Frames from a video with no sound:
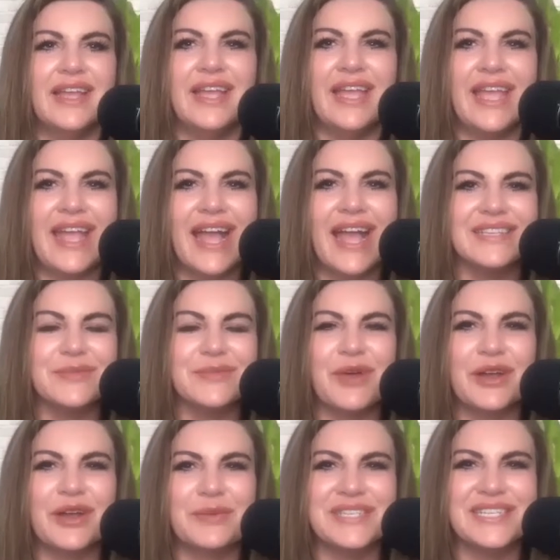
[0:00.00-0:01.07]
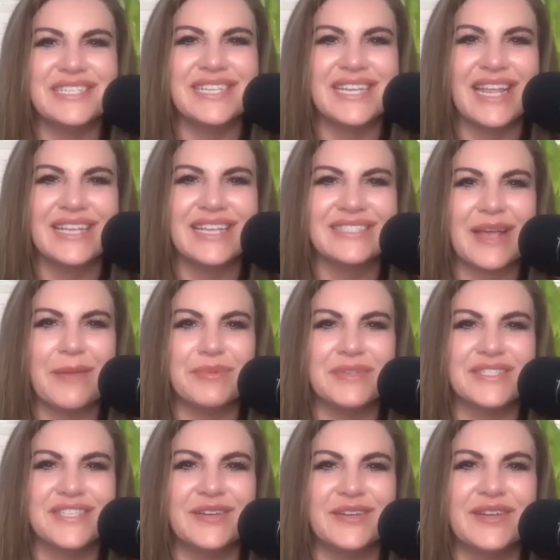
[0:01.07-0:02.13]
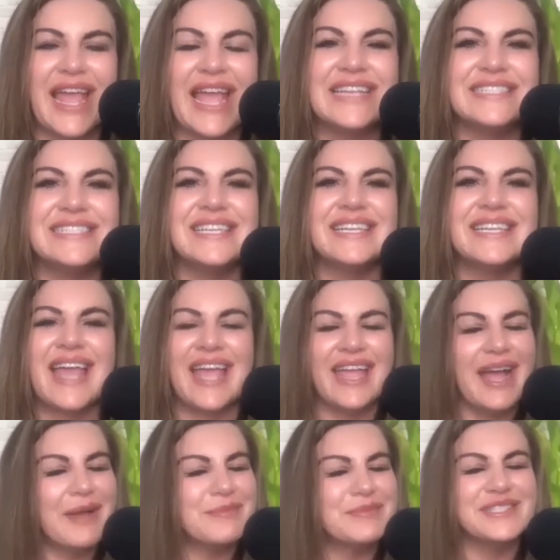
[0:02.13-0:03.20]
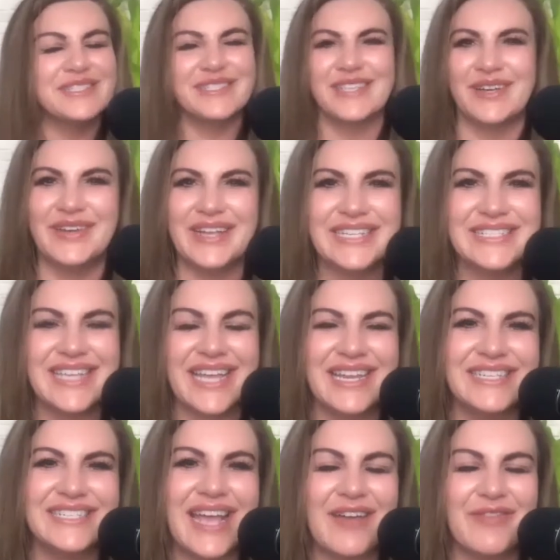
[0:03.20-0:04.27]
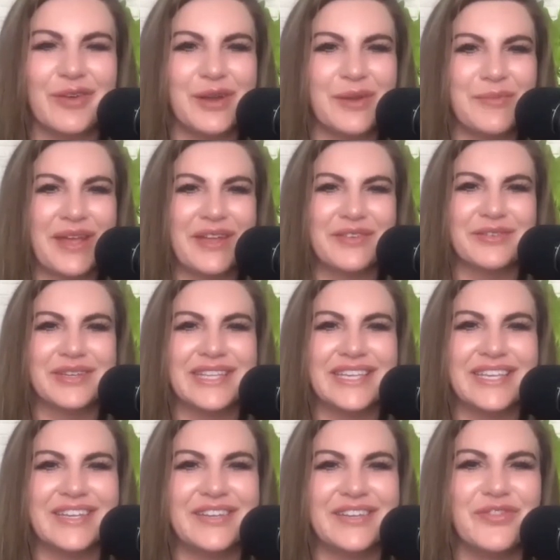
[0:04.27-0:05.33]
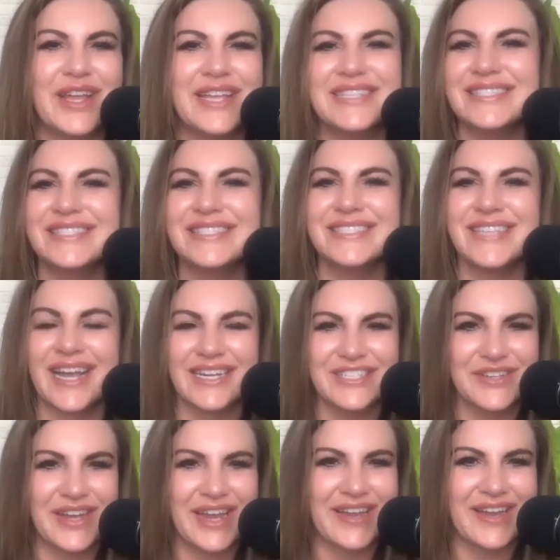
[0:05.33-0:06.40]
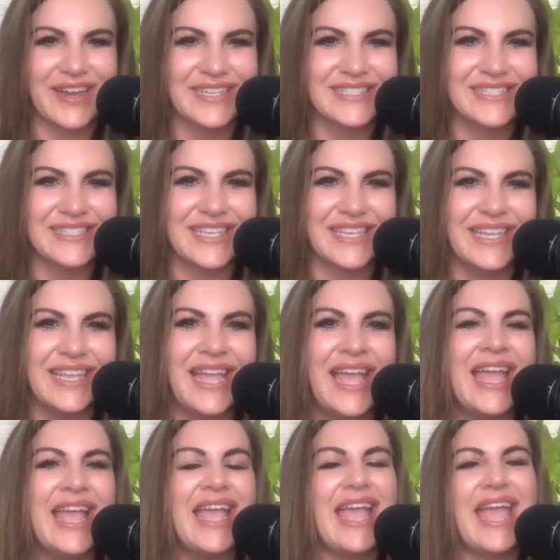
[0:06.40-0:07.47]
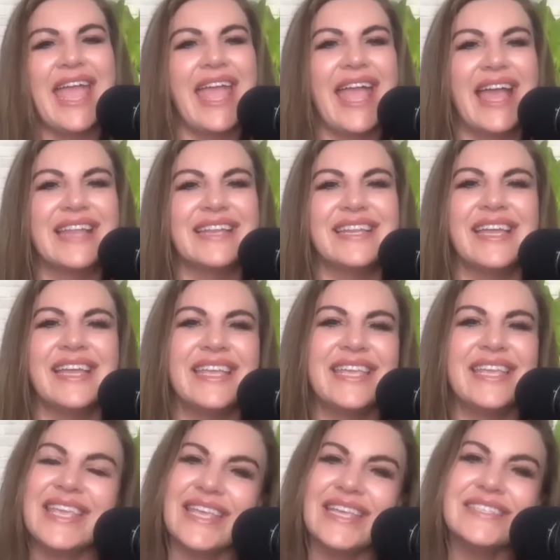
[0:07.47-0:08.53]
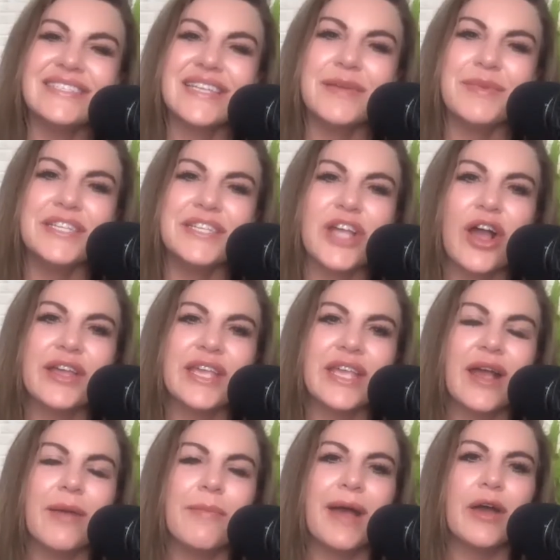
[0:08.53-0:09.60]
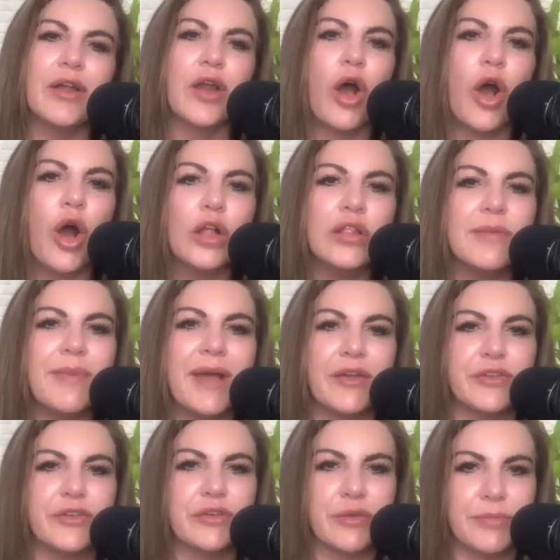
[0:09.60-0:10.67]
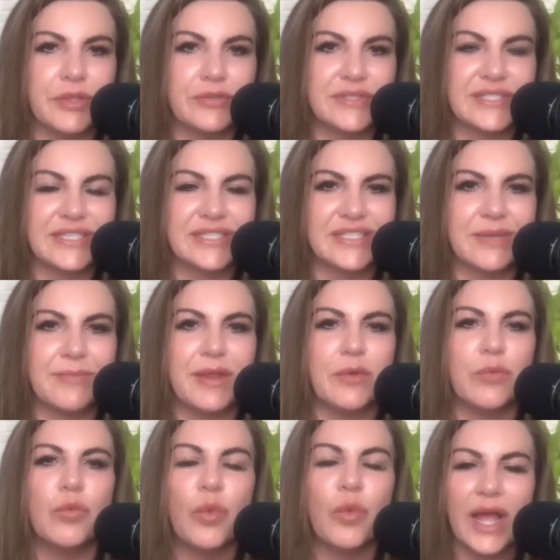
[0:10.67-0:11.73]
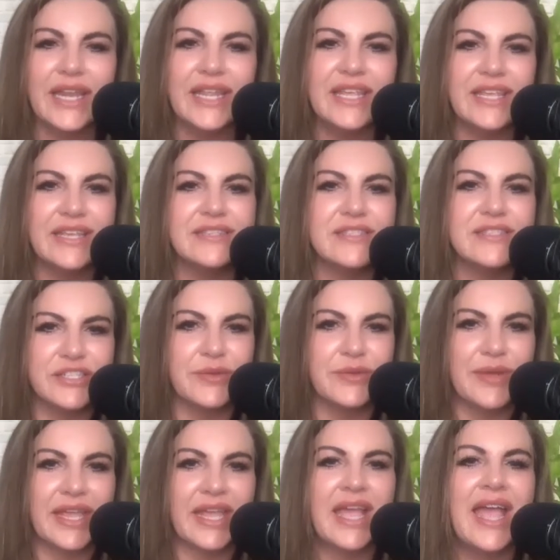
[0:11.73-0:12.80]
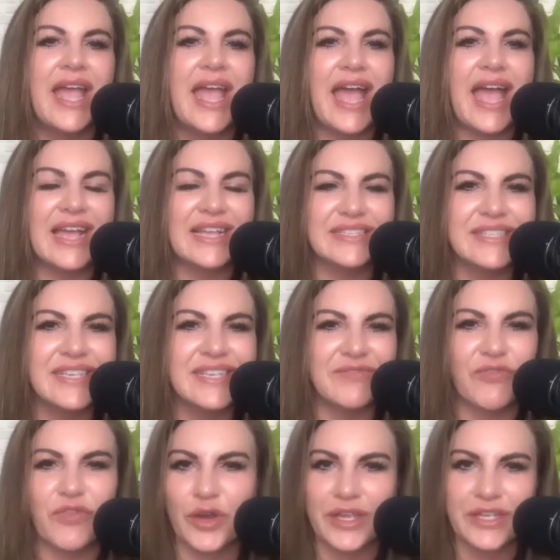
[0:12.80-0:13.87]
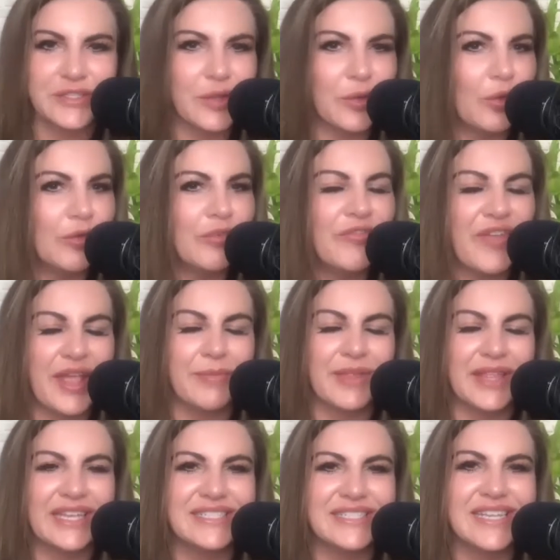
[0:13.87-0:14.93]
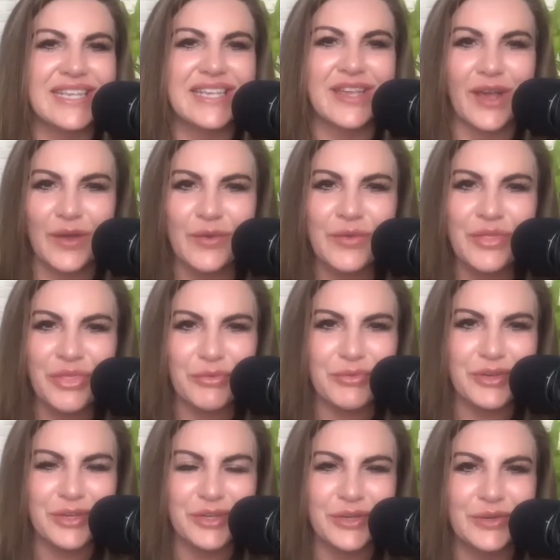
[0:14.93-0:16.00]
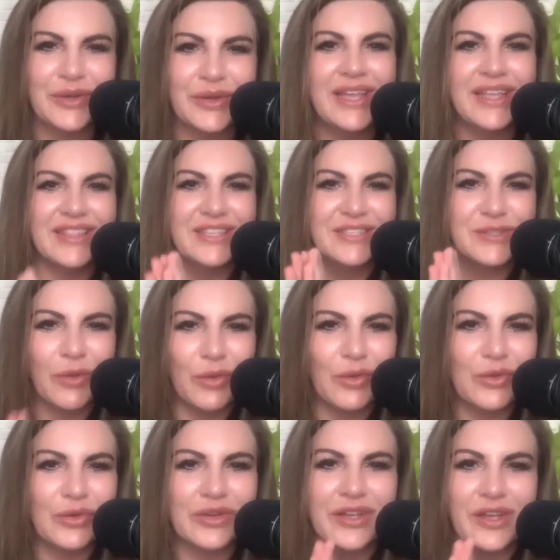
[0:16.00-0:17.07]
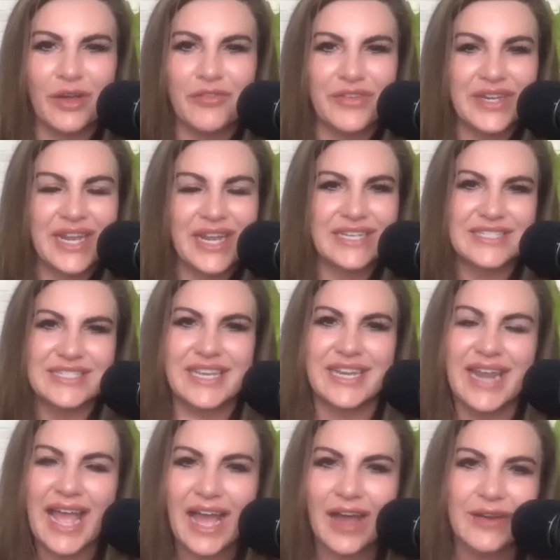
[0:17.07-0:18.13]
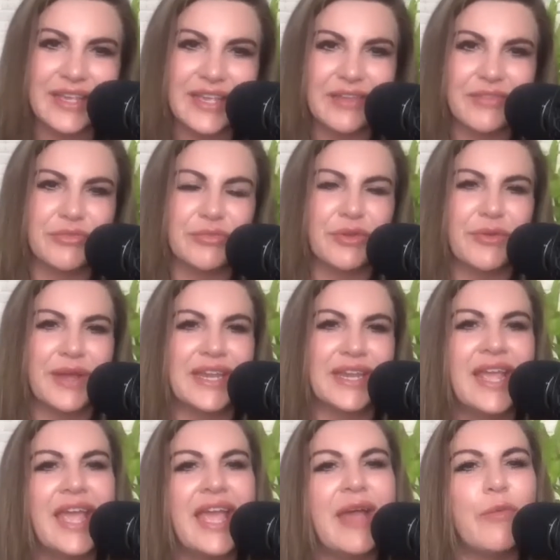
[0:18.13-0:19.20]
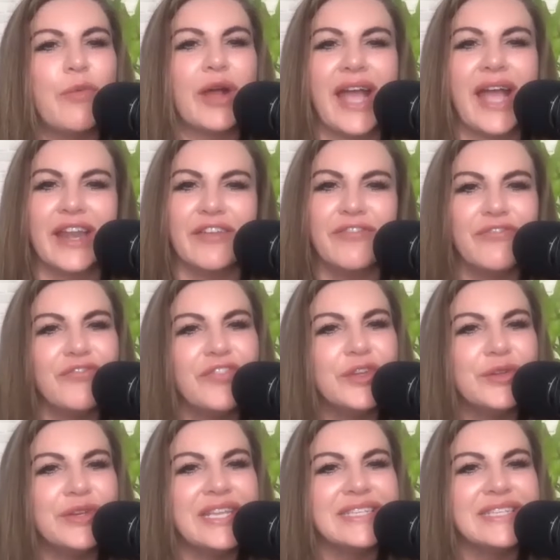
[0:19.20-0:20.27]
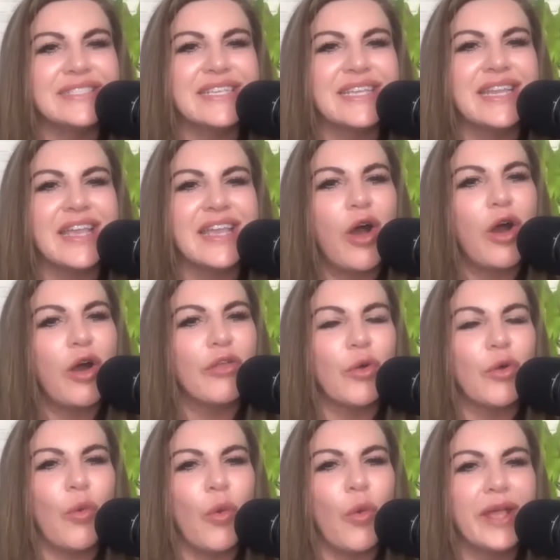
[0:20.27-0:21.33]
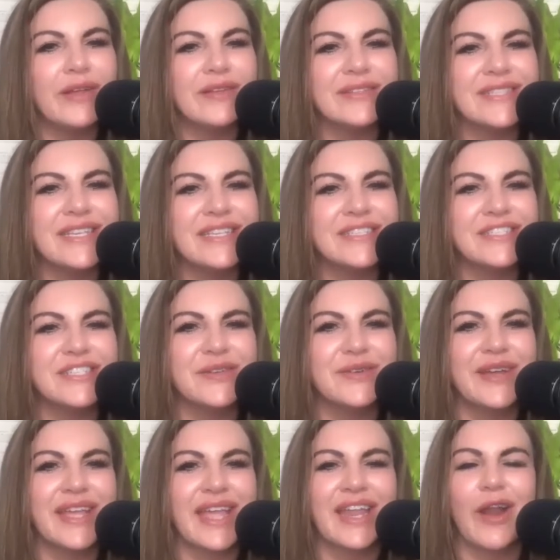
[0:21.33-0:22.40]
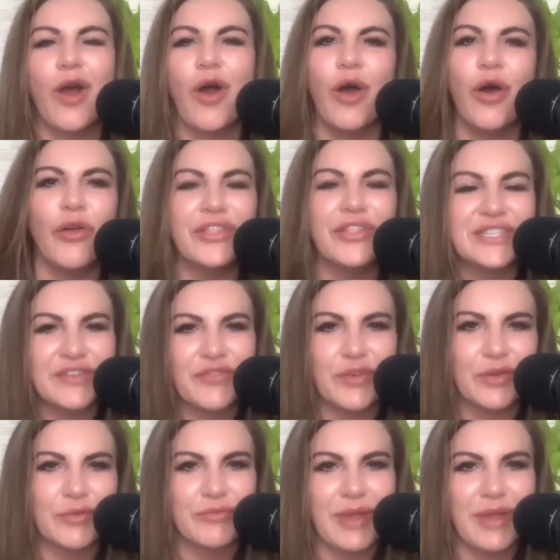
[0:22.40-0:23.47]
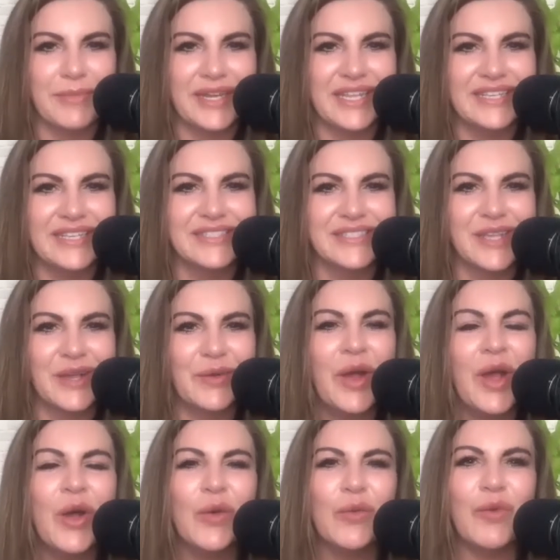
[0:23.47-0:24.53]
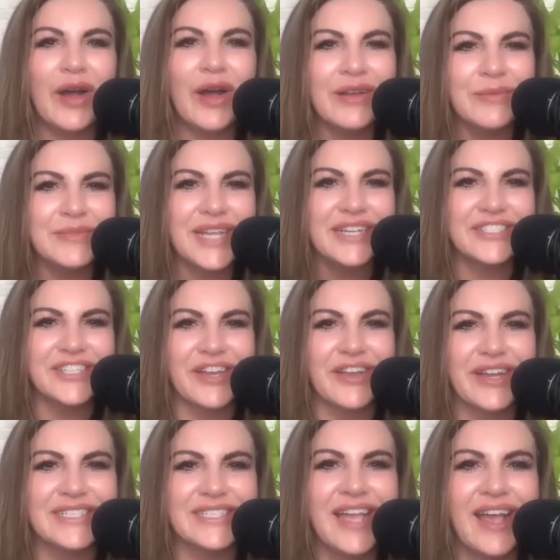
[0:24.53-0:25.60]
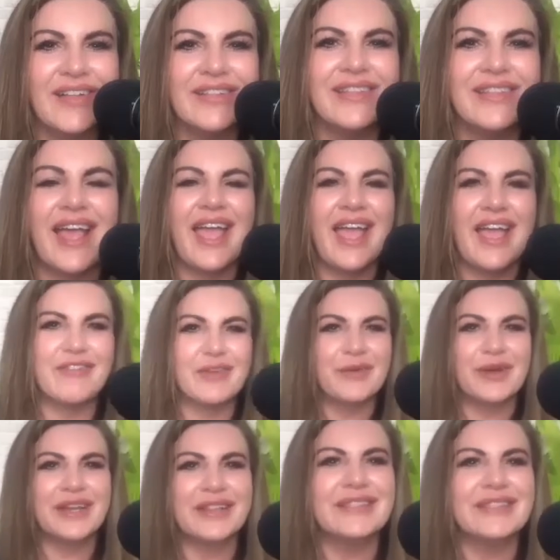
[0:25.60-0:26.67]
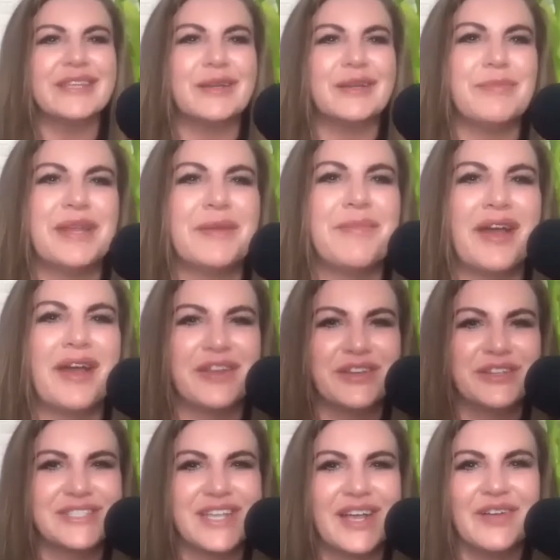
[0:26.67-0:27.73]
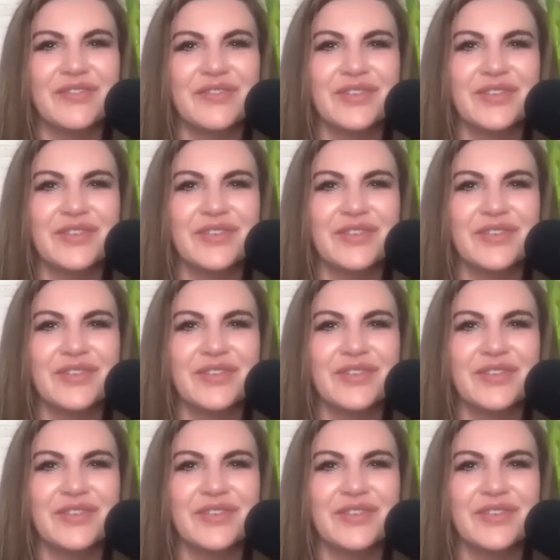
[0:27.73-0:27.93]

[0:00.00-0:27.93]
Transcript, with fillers: Hey guys, welcome to today's episode. And today I'm so excited to have one of my really good friends, Doctor Eric Z. And he is going to be talking about all about your immune system and what he's doing as his, for his whole family to go through this whole COVID nineteen, how to get through it, what kind of food he's eating, all the oils he's doing, and all the different remedies. So welcome, Doctor Eric. Tell everyone a little bit about yourself.